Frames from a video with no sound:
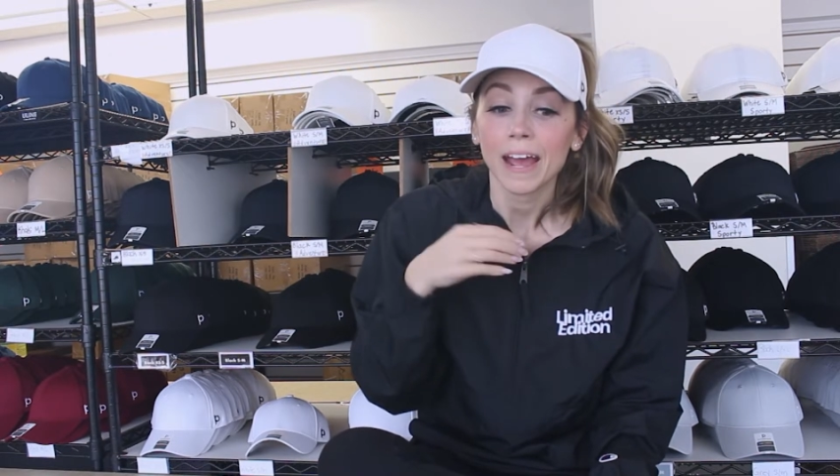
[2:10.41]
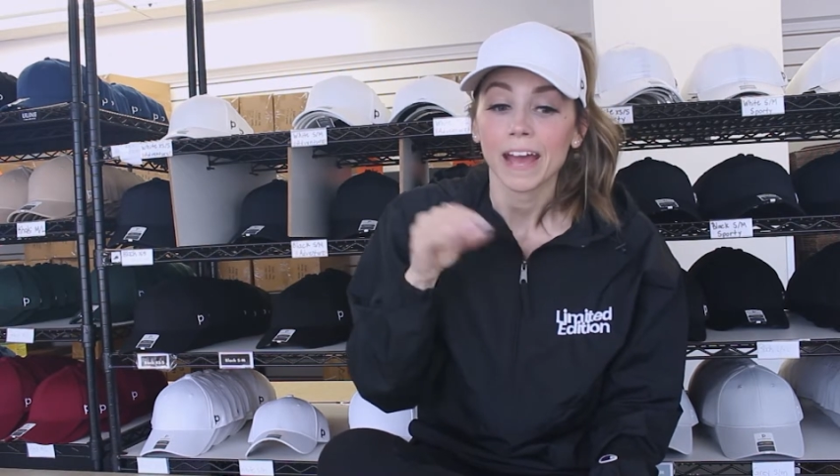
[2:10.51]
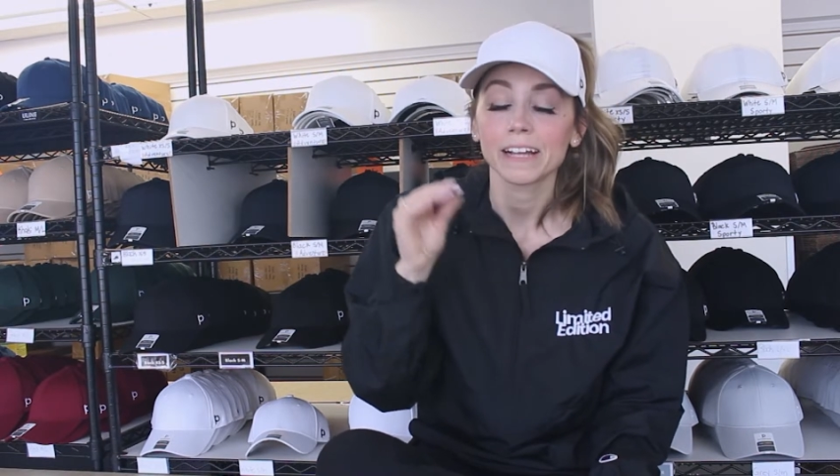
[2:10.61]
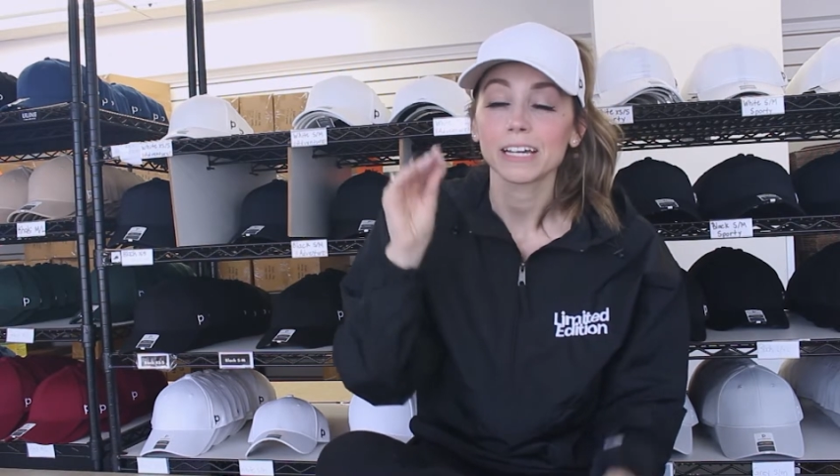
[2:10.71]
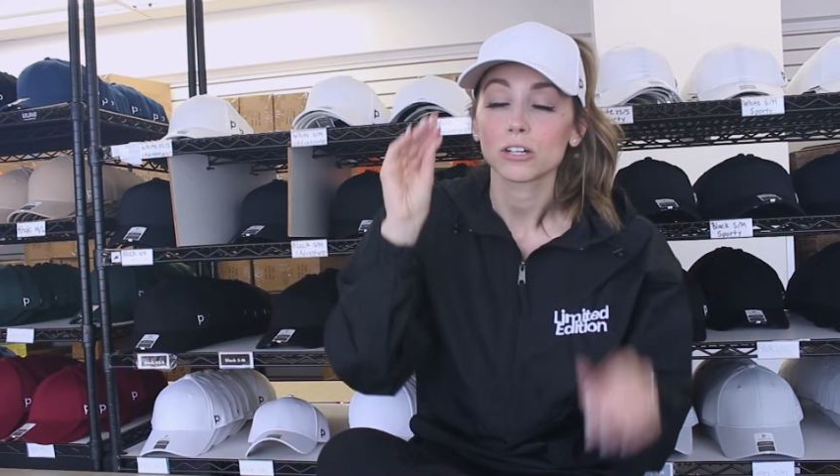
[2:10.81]

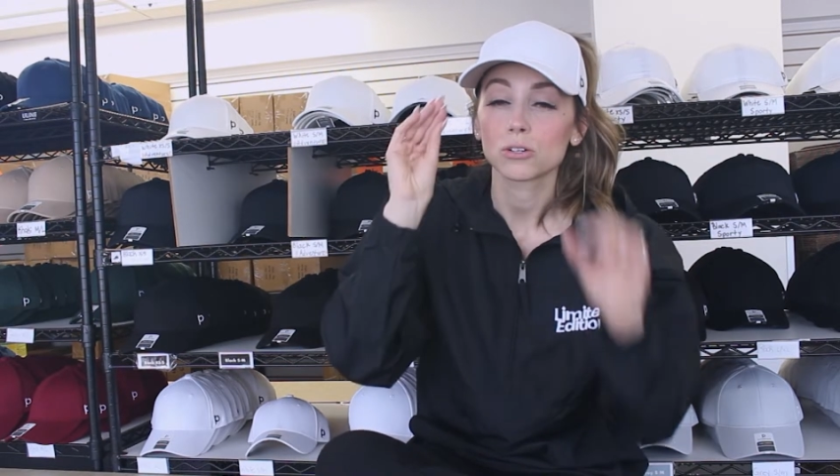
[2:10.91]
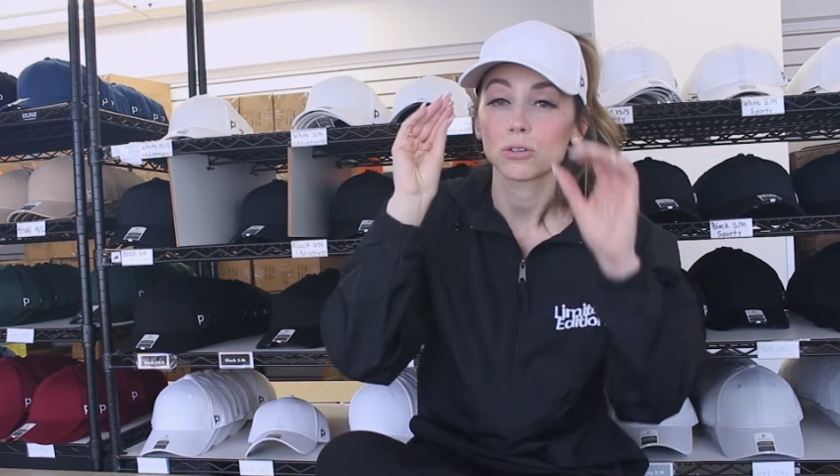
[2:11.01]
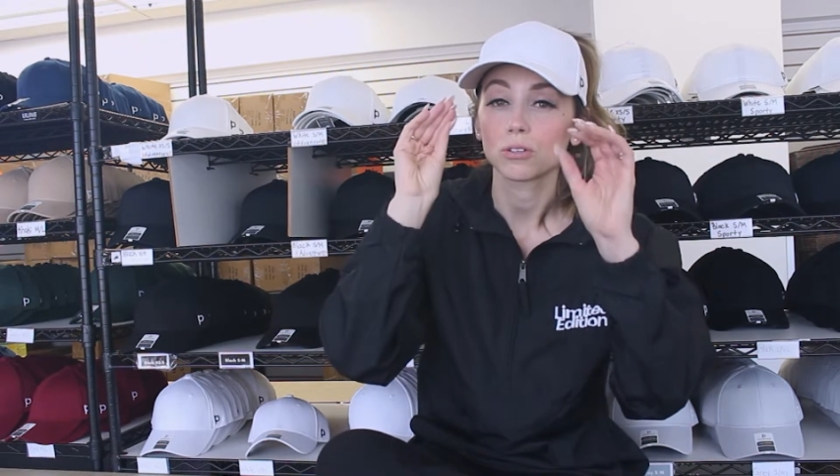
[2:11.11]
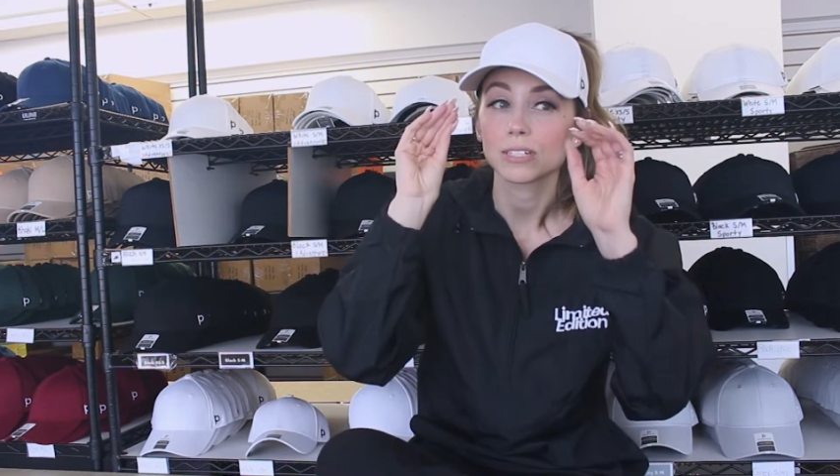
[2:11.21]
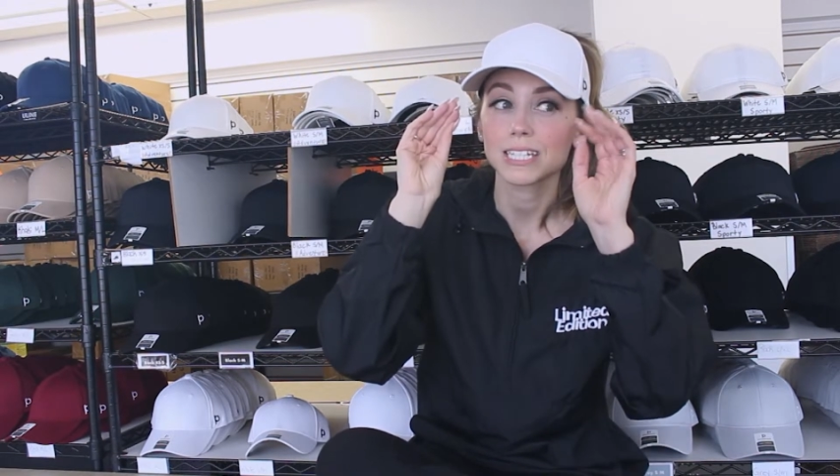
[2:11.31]
and I like
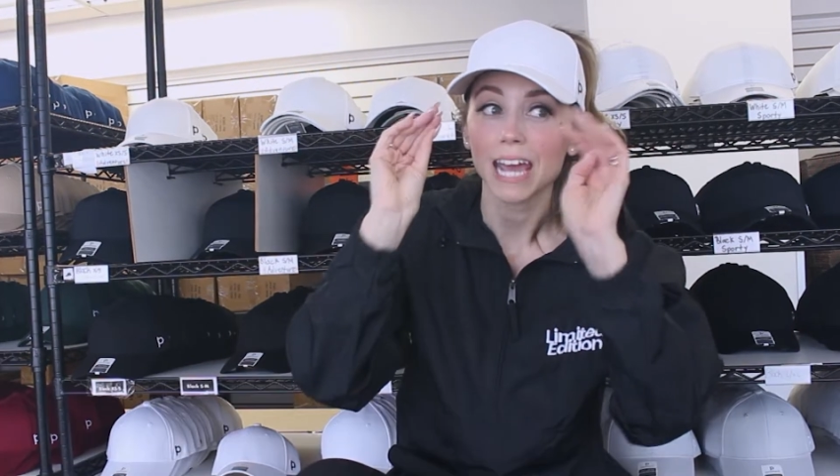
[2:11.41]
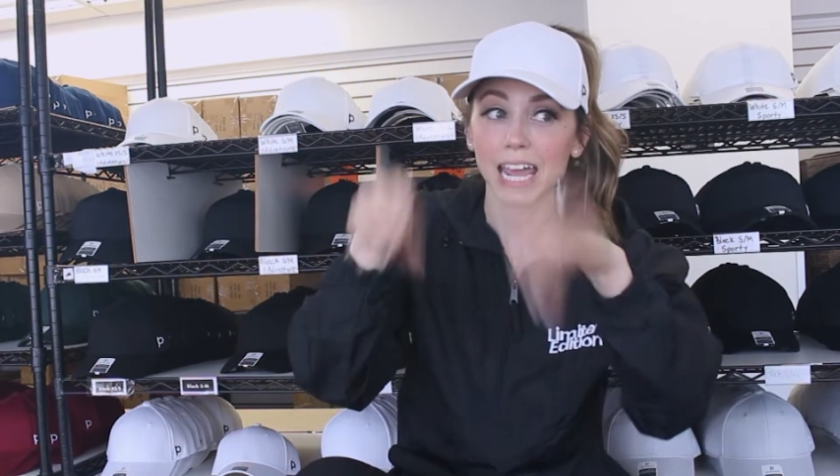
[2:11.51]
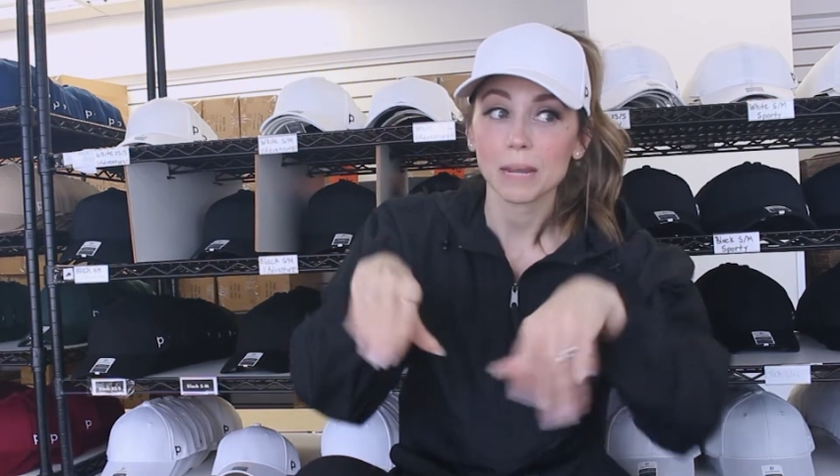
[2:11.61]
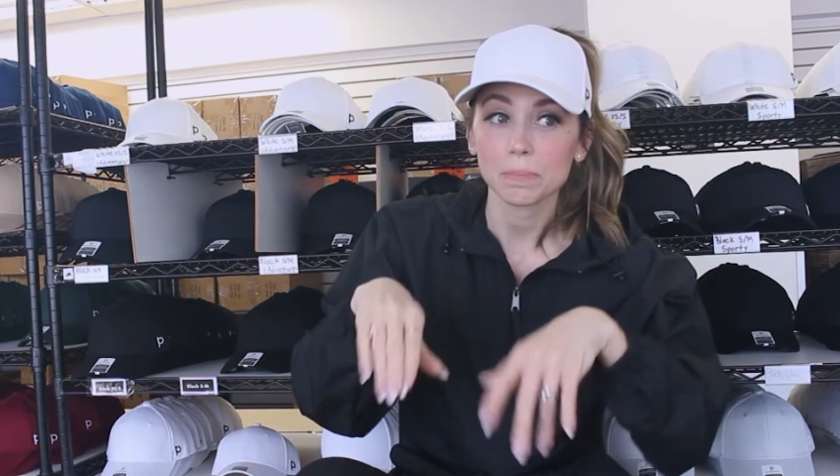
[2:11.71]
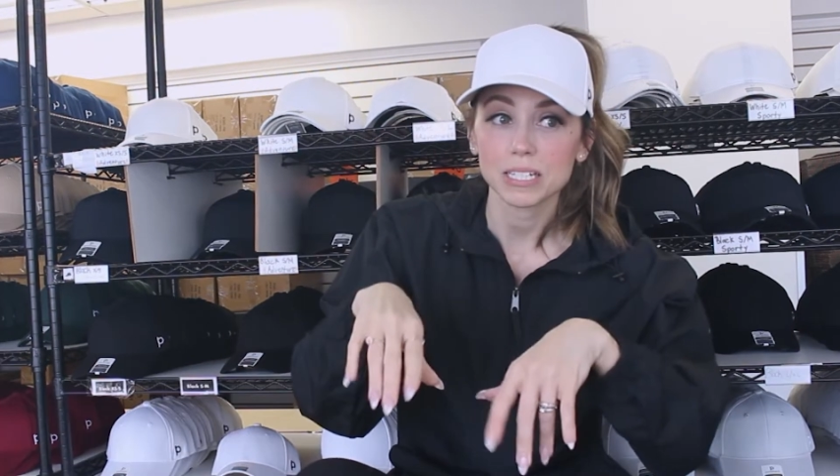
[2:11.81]

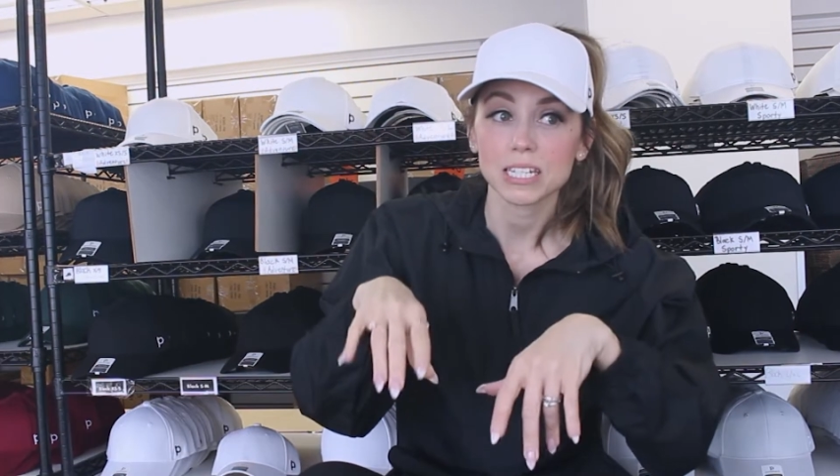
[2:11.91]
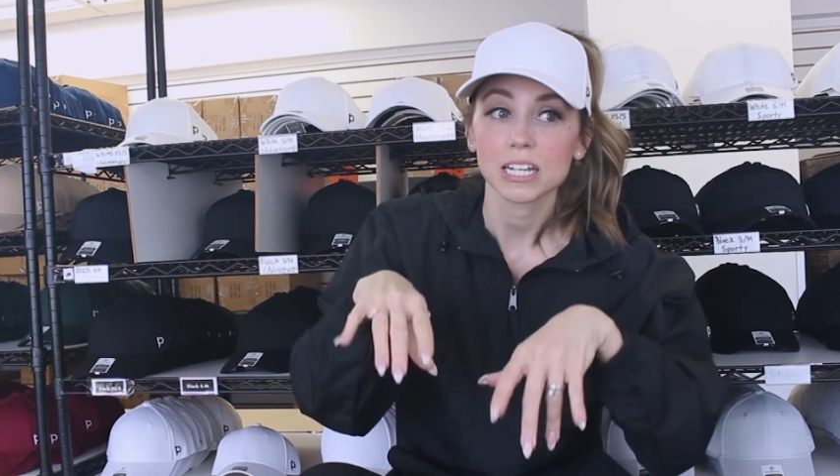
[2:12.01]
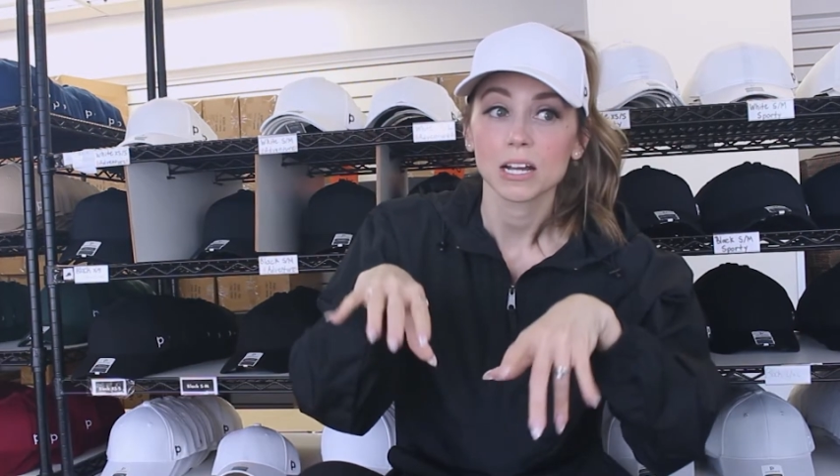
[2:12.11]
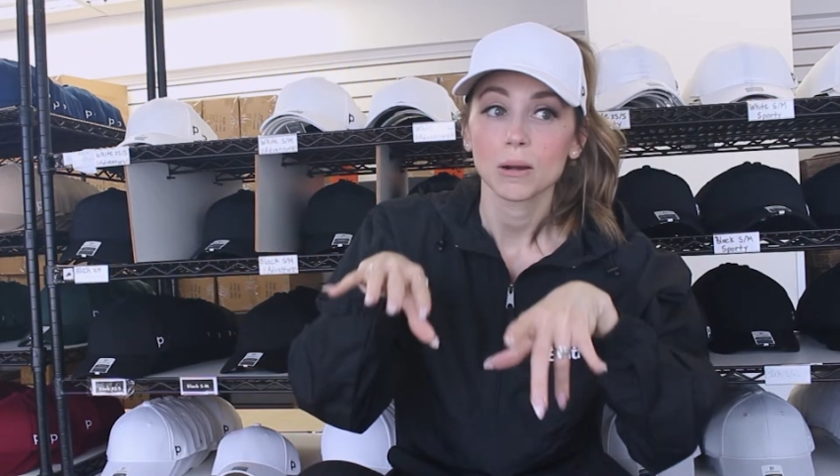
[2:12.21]
taped